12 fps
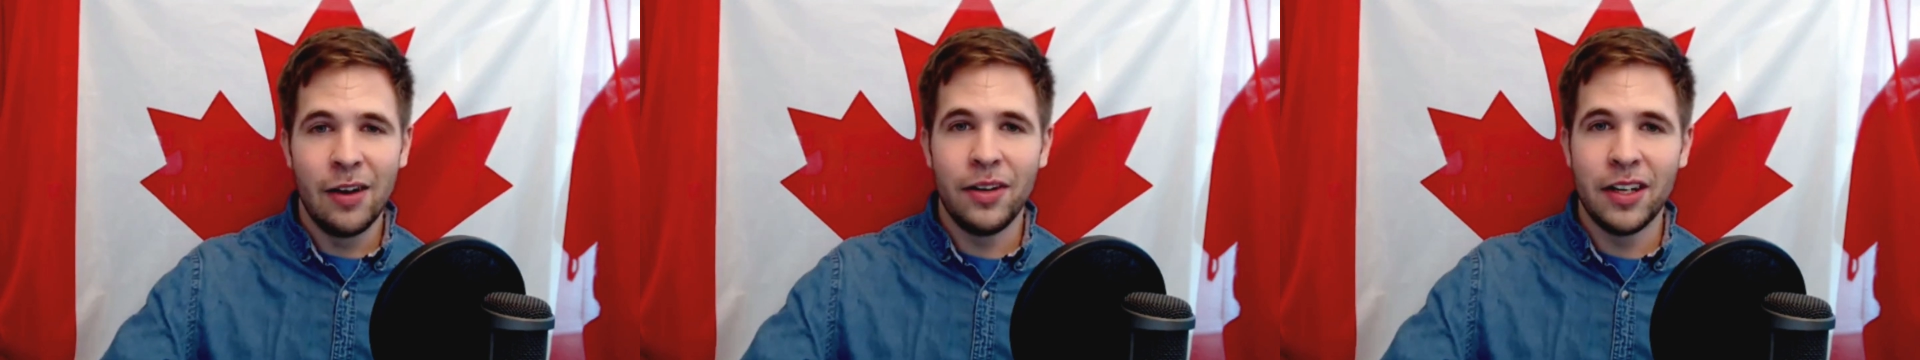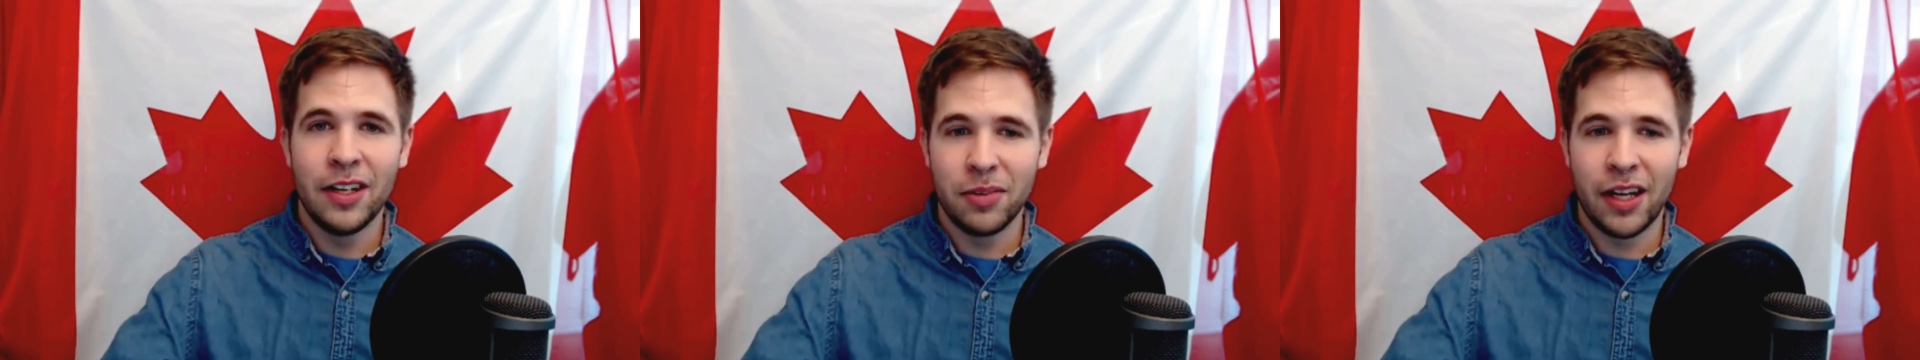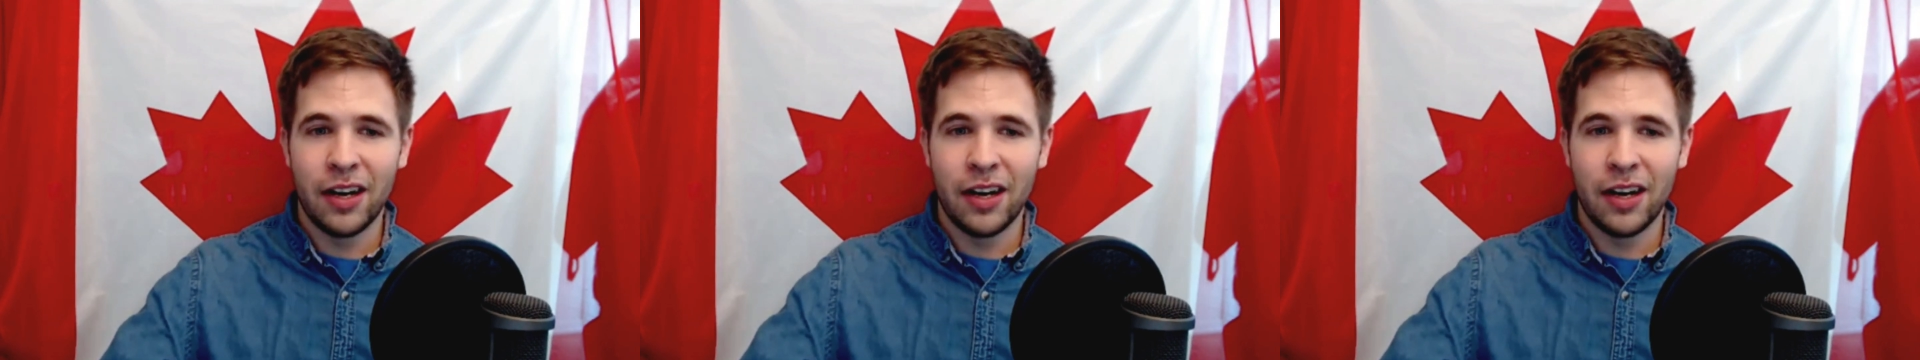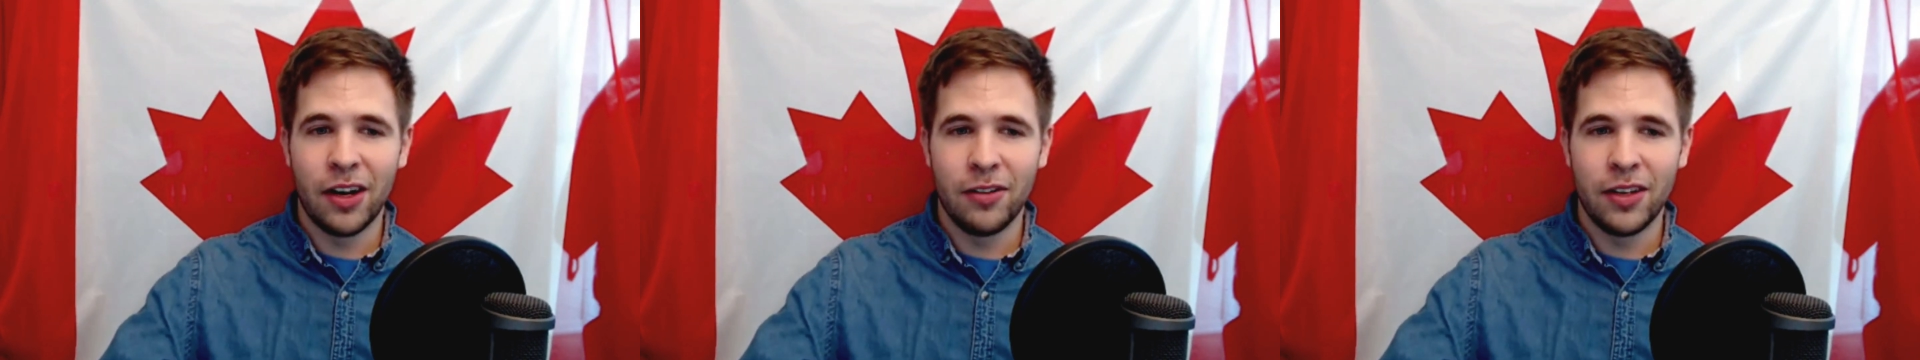We didn't plan
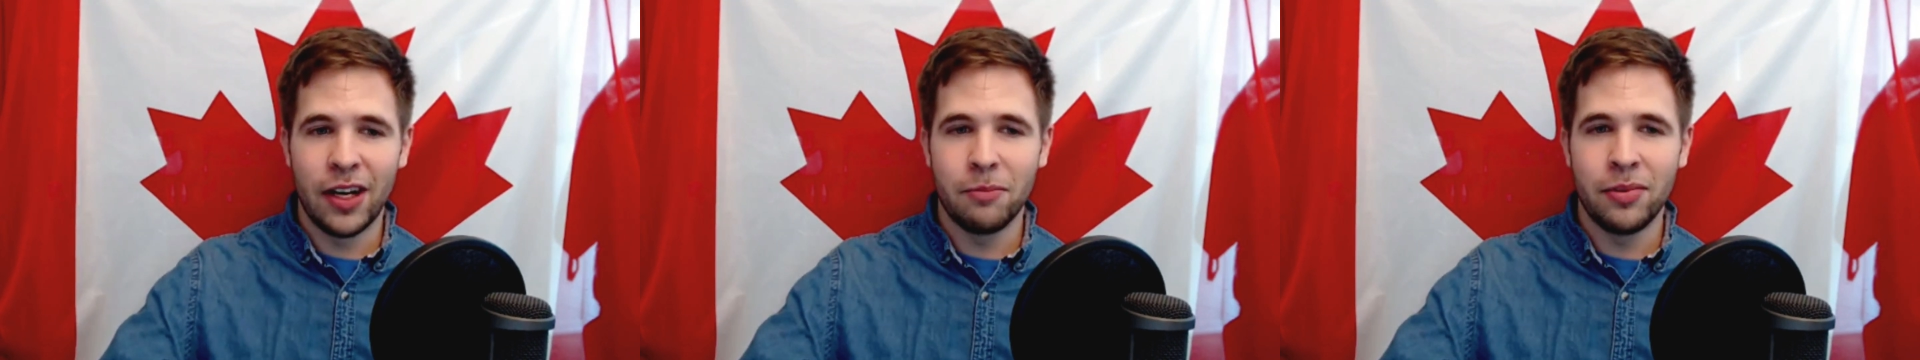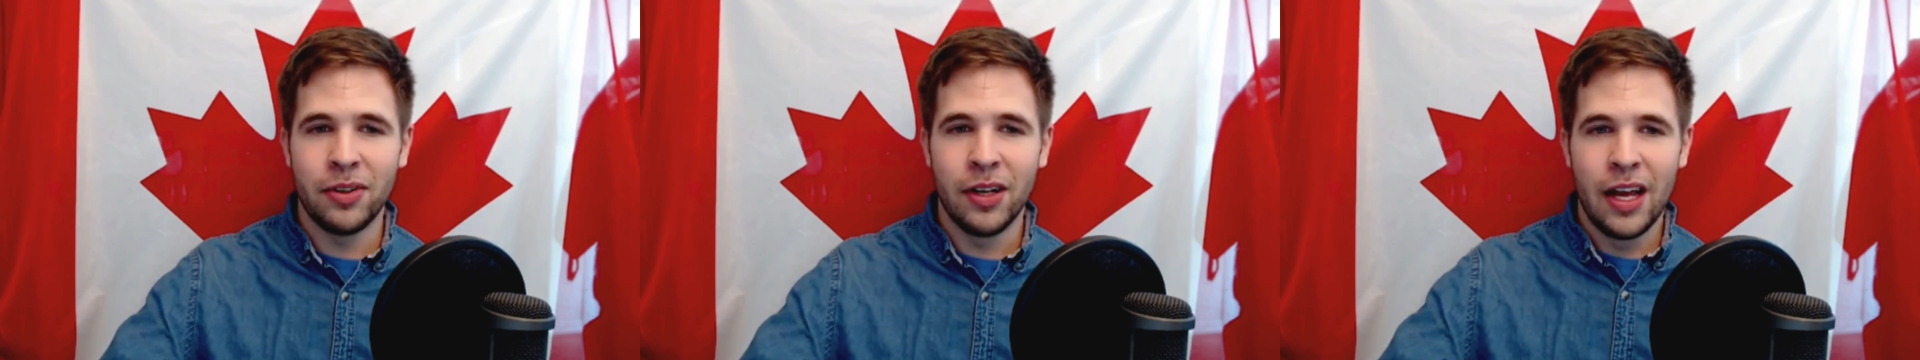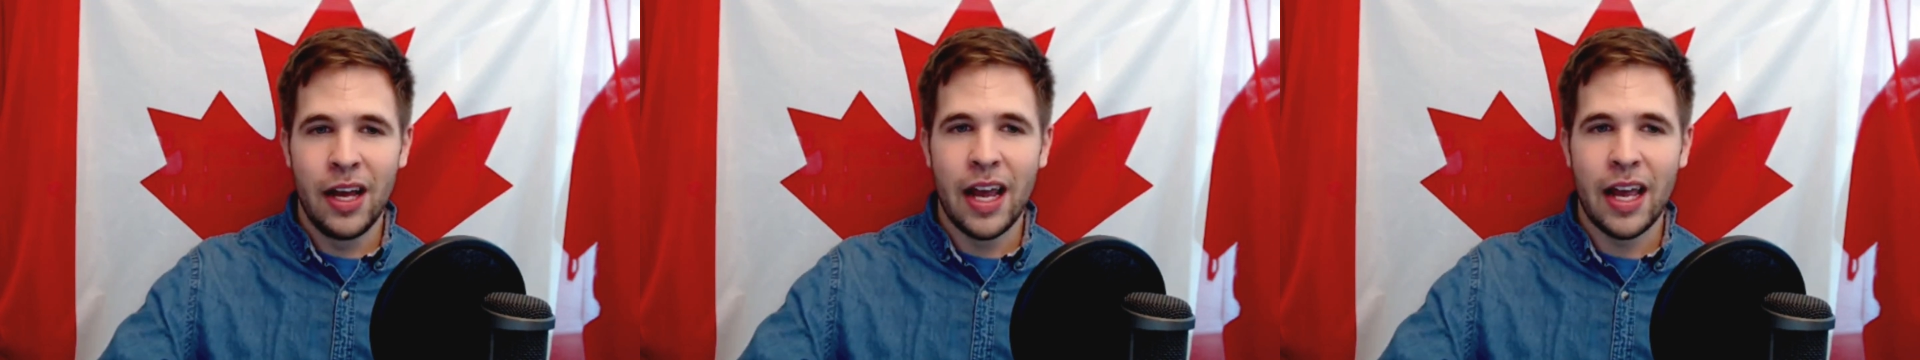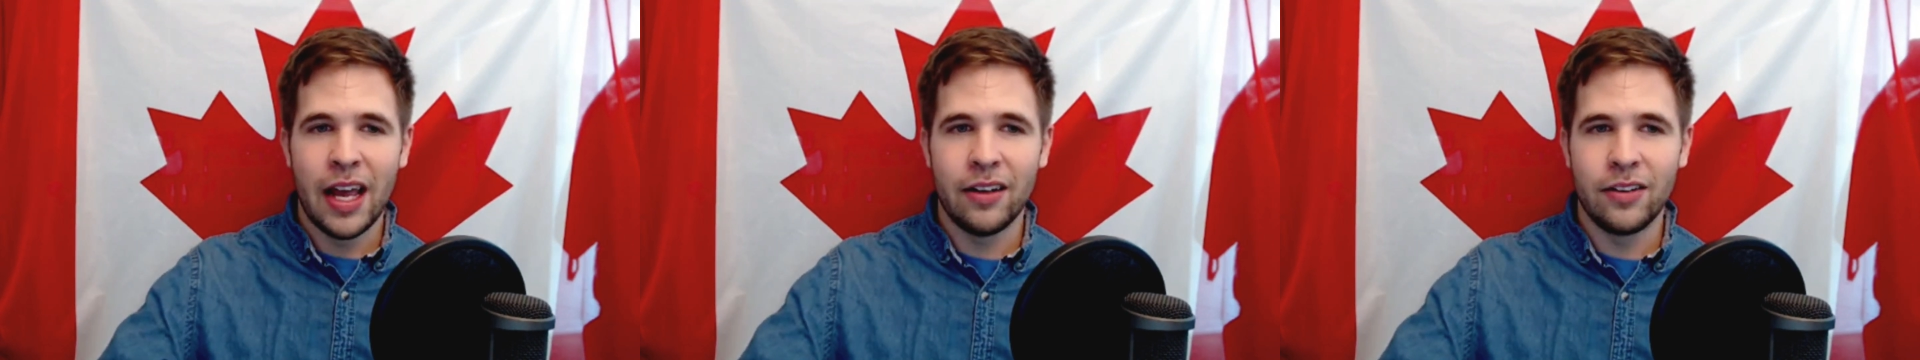our route up,
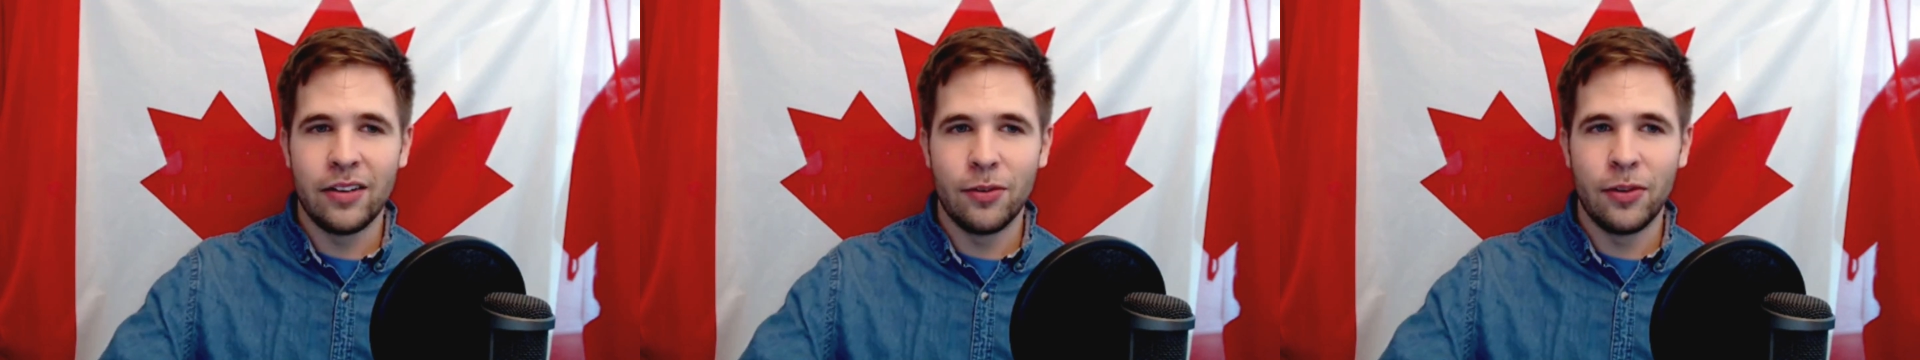and